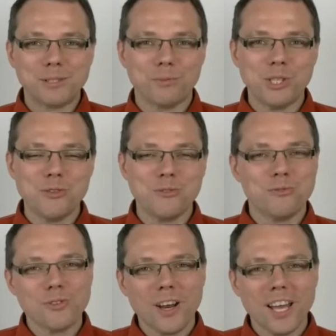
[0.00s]
we're
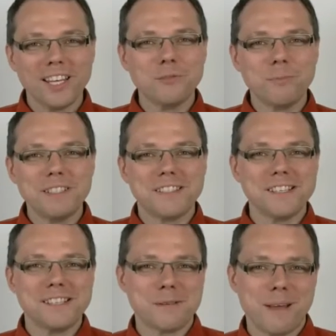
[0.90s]
trying to be
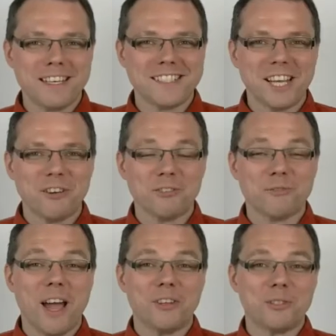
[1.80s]
systematic and not
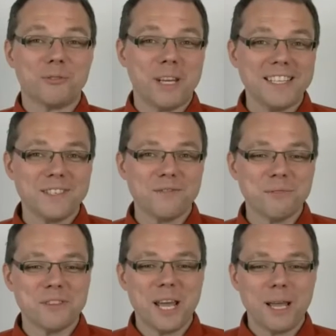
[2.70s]
rather creative
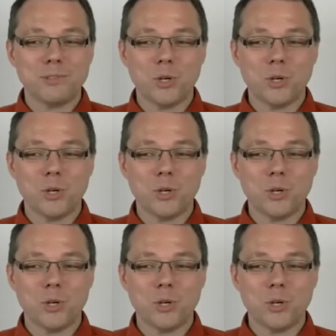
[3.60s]
with names.